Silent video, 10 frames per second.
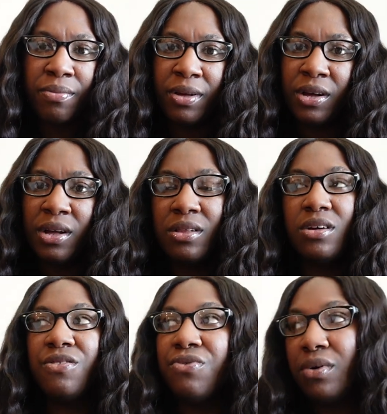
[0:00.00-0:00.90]
but at
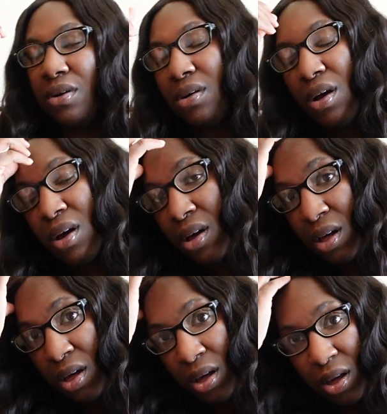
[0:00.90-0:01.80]
least for,
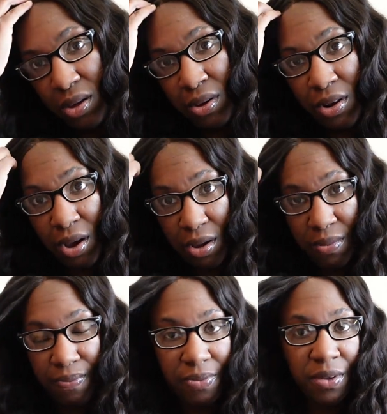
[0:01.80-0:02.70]
you know,
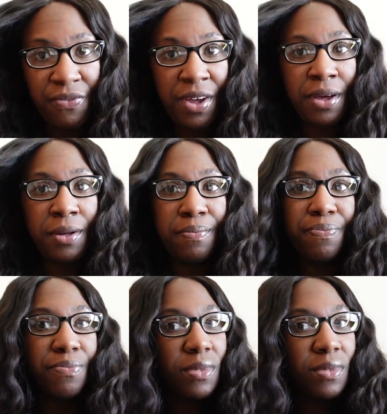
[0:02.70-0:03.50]
the fam.